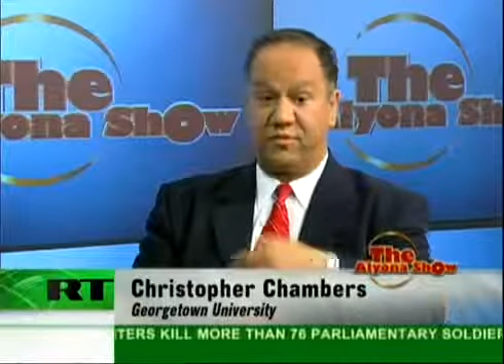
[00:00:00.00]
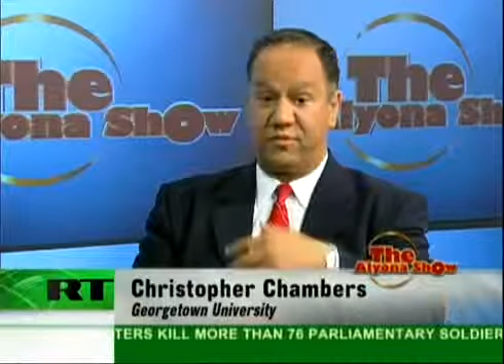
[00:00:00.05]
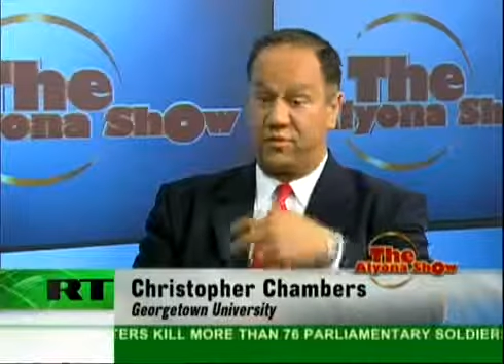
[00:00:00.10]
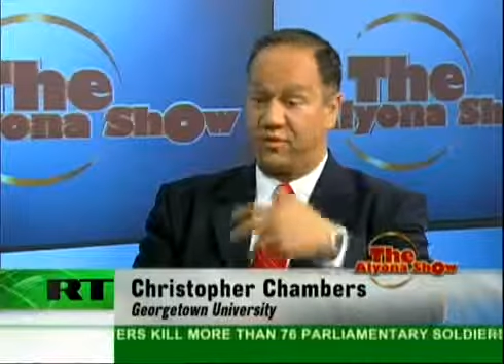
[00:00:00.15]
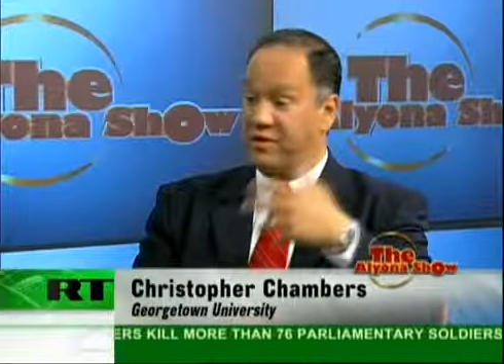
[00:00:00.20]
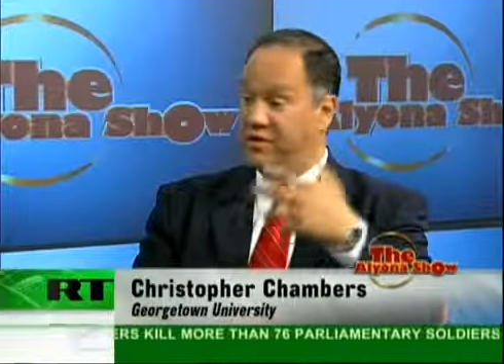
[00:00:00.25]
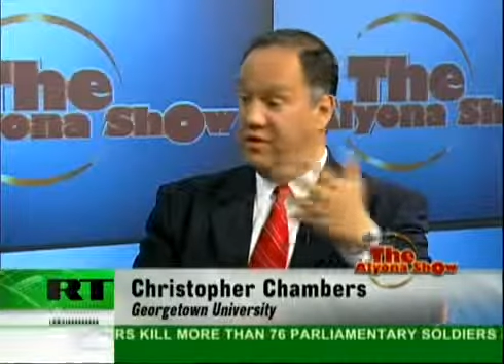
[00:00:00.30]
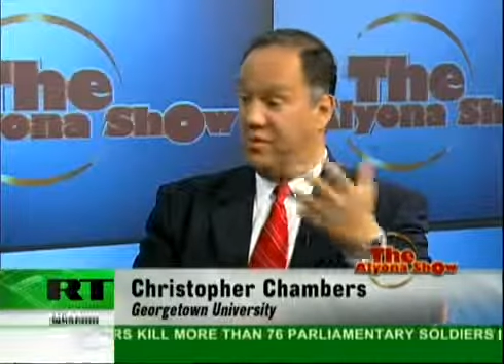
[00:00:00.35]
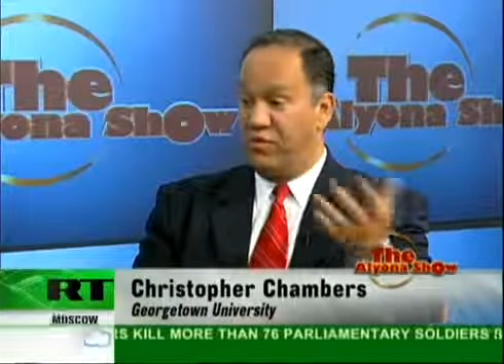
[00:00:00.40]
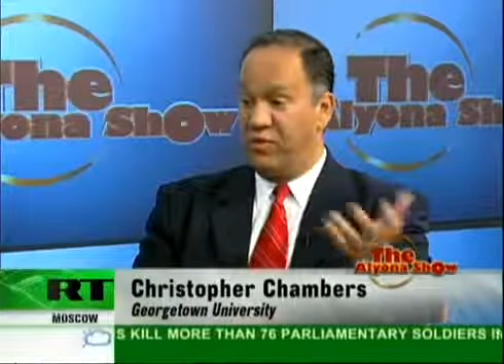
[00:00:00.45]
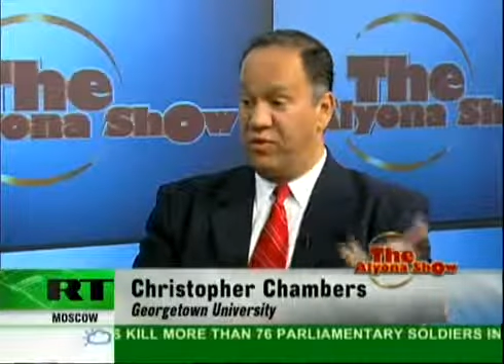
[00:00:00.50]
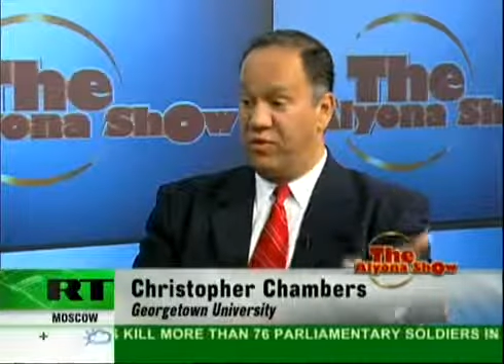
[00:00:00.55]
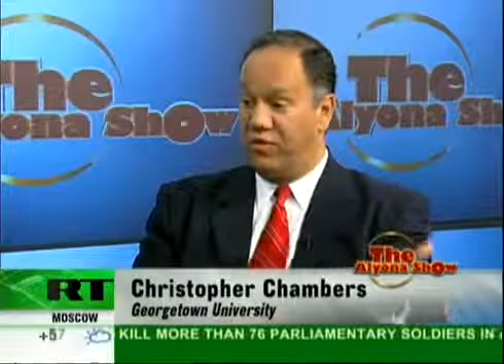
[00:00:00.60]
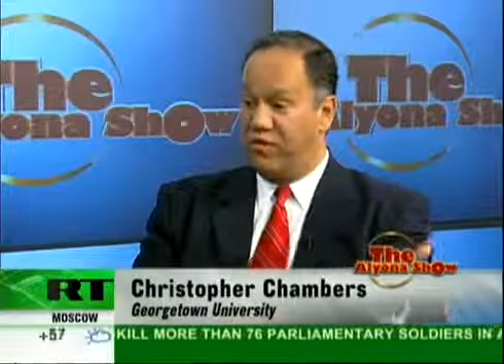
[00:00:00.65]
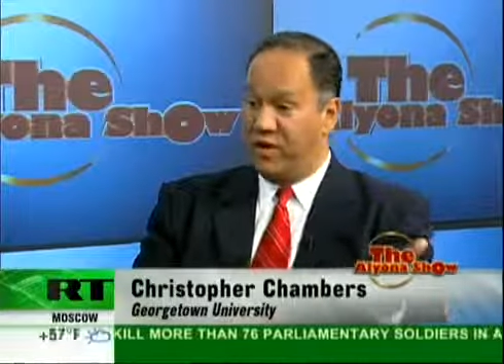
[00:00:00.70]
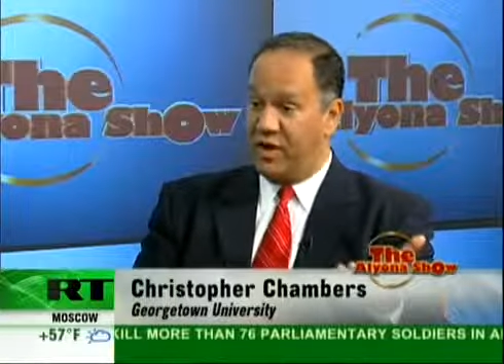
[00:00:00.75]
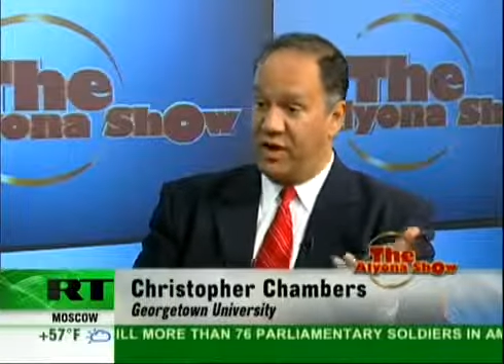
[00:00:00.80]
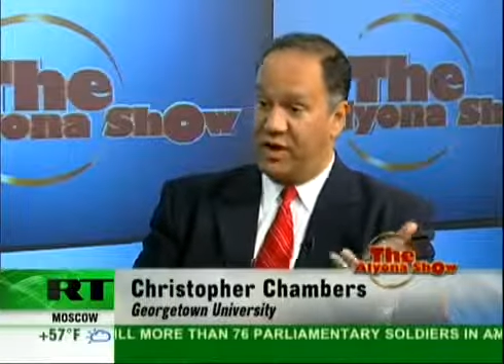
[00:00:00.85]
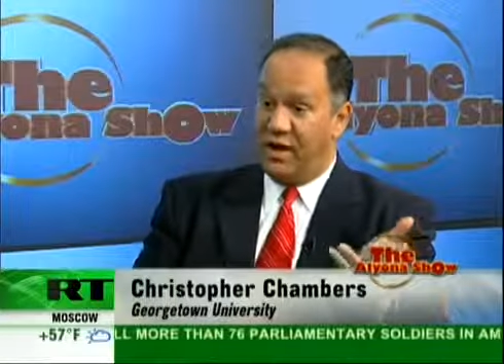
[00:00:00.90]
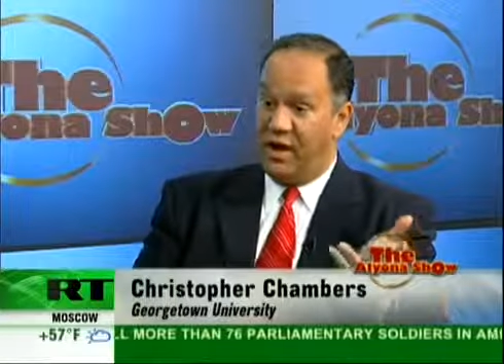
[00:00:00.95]
It was in the
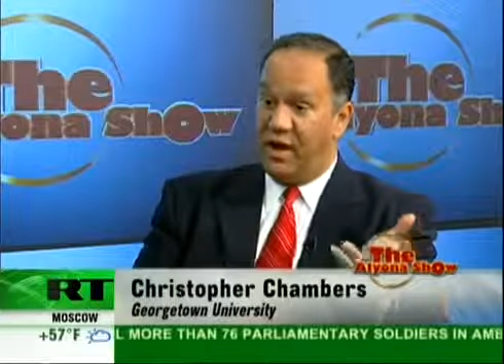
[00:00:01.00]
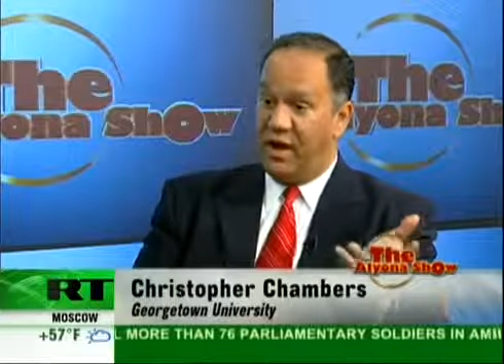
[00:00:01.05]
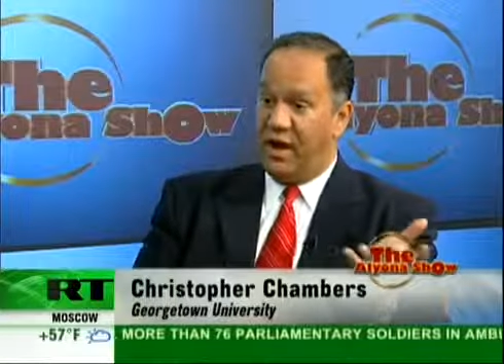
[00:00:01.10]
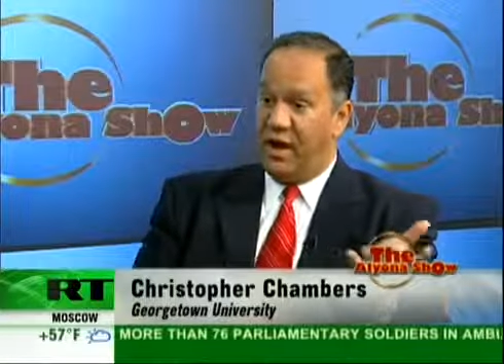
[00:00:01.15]
movie